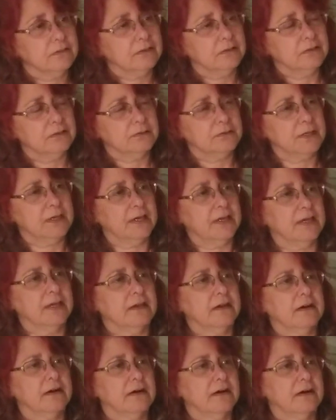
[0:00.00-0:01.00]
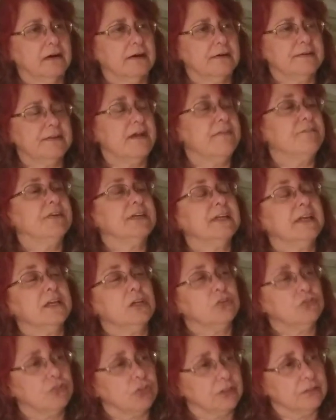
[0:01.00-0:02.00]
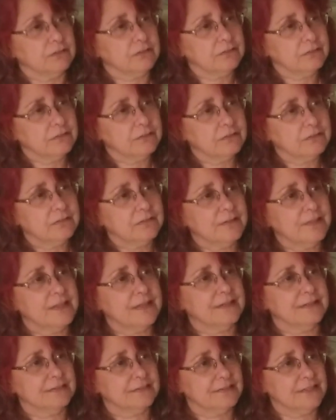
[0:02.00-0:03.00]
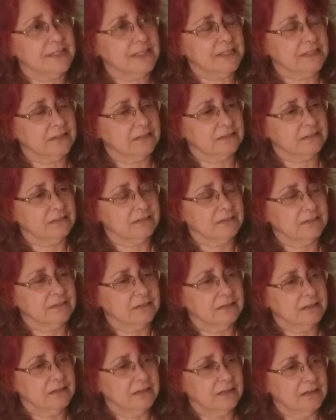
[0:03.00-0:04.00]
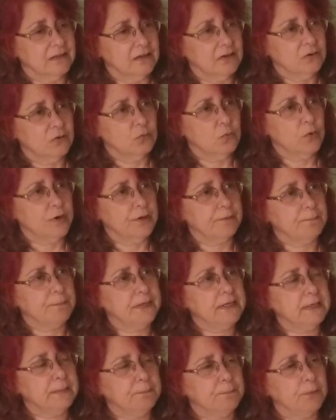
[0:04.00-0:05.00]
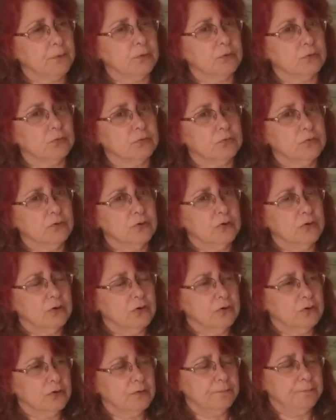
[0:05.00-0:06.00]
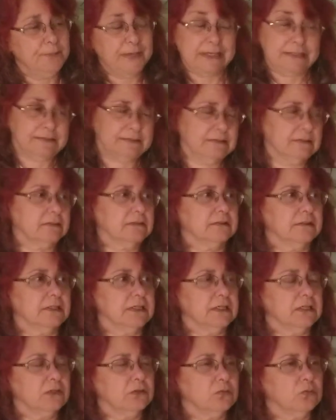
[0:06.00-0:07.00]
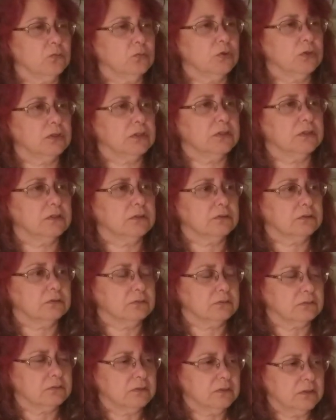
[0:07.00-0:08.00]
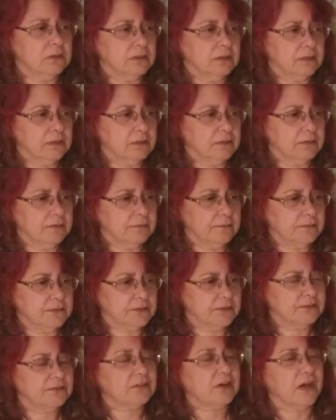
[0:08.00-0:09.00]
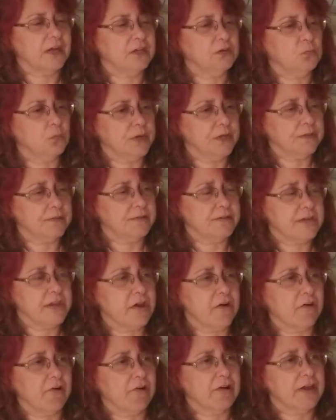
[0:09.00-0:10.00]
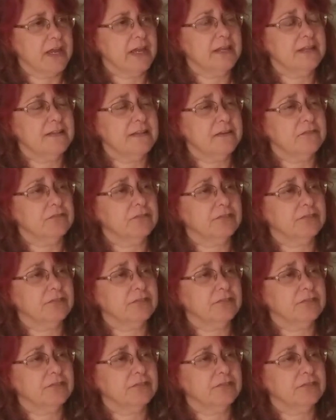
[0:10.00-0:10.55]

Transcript: okay, navigation that is needed, where people basically will decide where they are. And there are